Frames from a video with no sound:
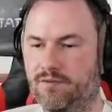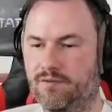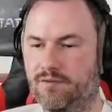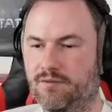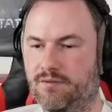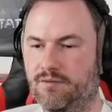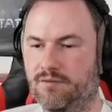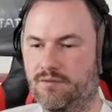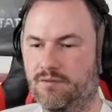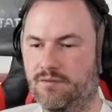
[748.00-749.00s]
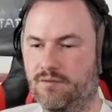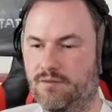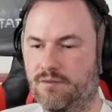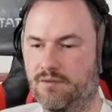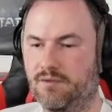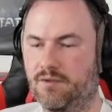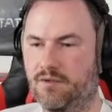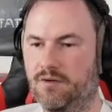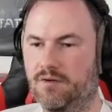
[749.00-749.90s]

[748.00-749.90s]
Nothing is said.